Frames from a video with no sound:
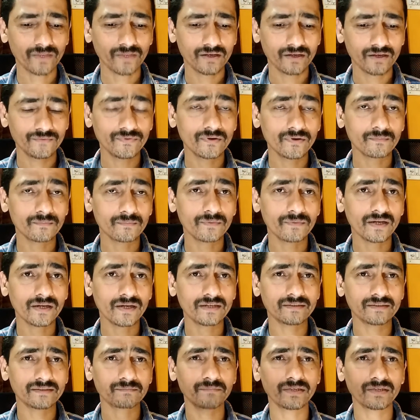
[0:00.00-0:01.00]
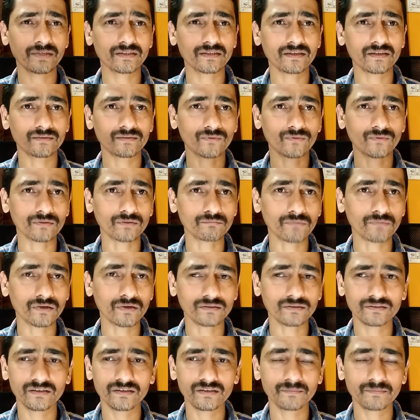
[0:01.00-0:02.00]
if you apply, it may take 1
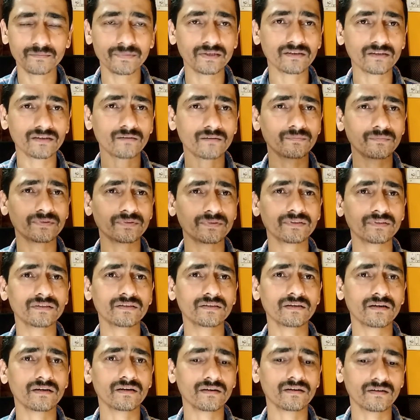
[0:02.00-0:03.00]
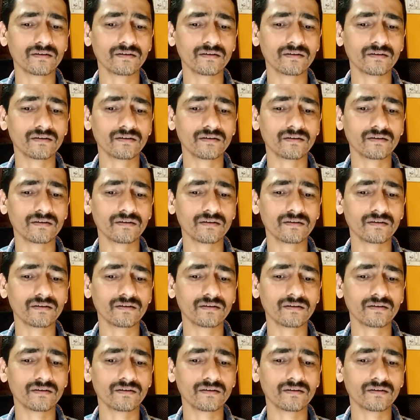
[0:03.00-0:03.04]
month, depending upon the